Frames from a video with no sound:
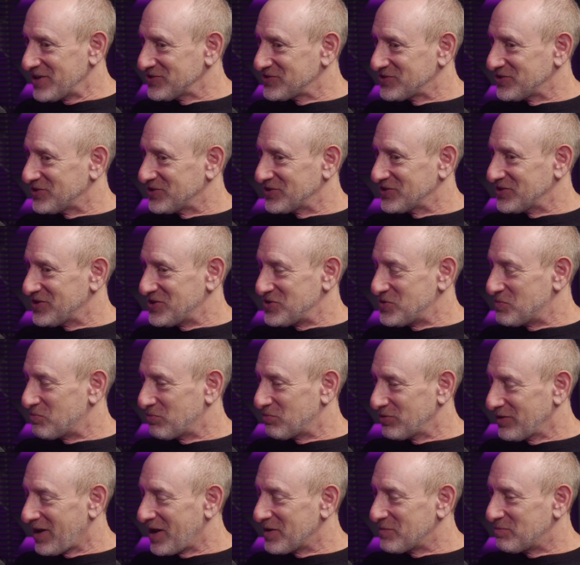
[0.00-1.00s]
answer. You
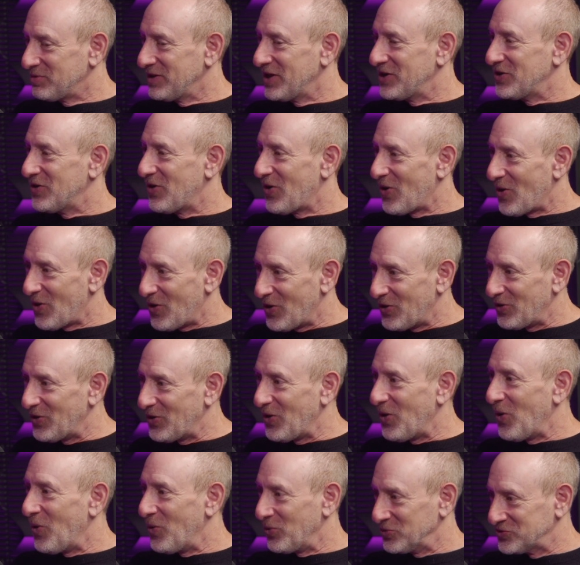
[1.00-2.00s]
play yeah, play yeah.
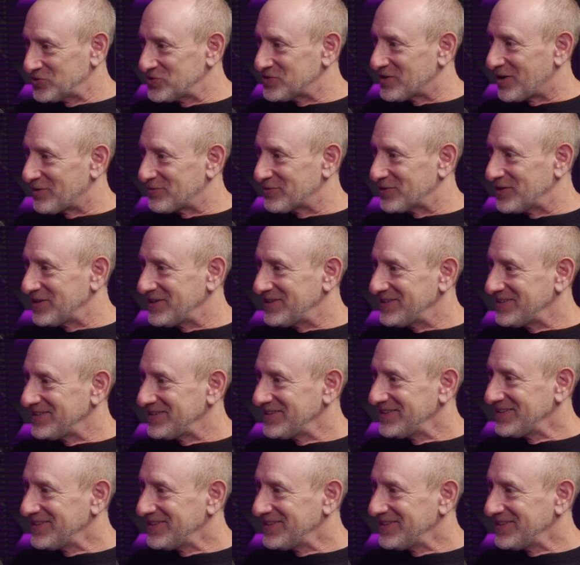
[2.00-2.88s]
all old stuff, right?